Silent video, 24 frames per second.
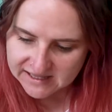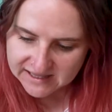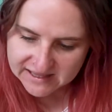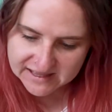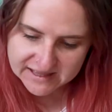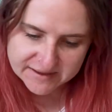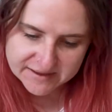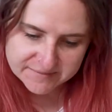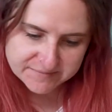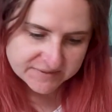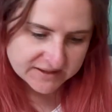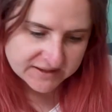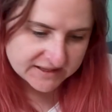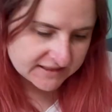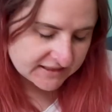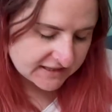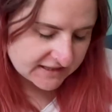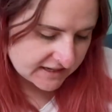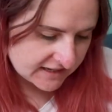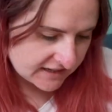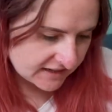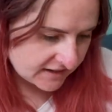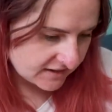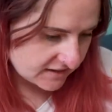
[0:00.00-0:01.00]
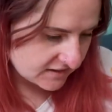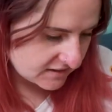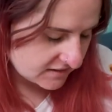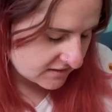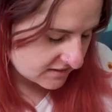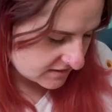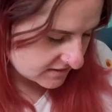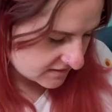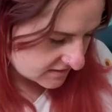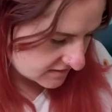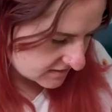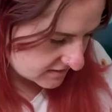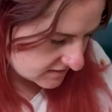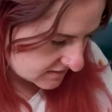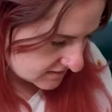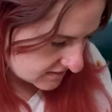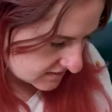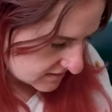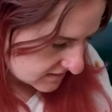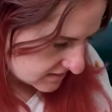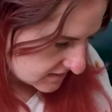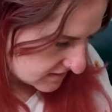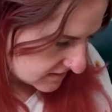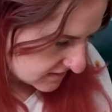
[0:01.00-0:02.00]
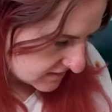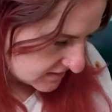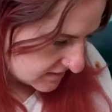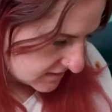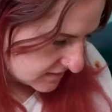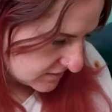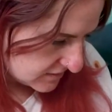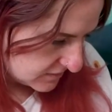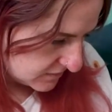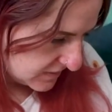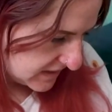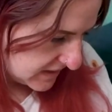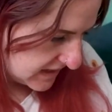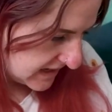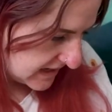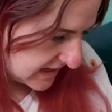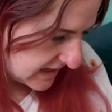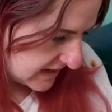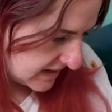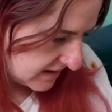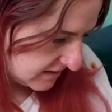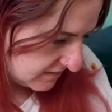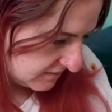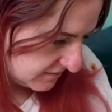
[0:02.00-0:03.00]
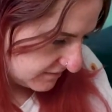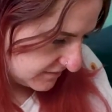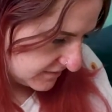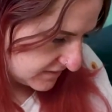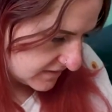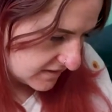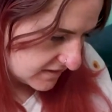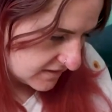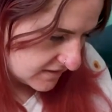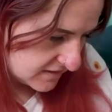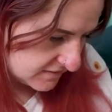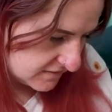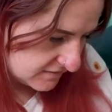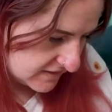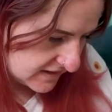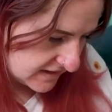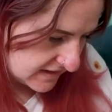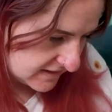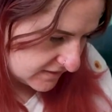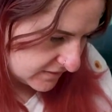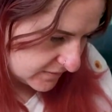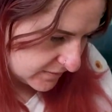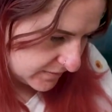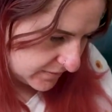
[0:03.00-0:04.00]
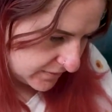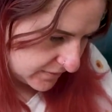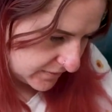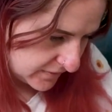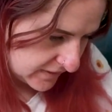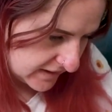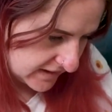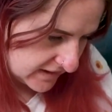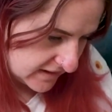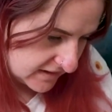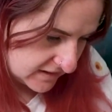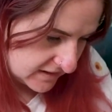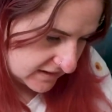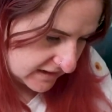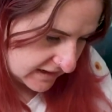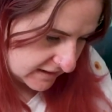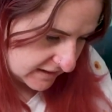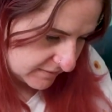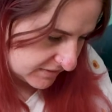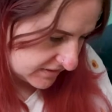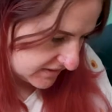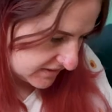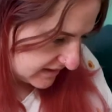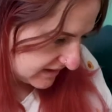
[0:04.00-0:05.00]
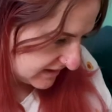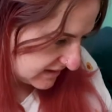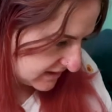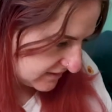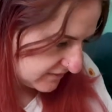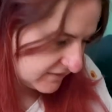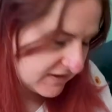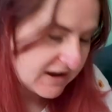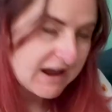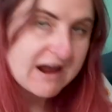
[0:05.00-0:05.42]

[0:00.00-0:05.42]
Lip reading: And then we have a lovely little print. I absolutely love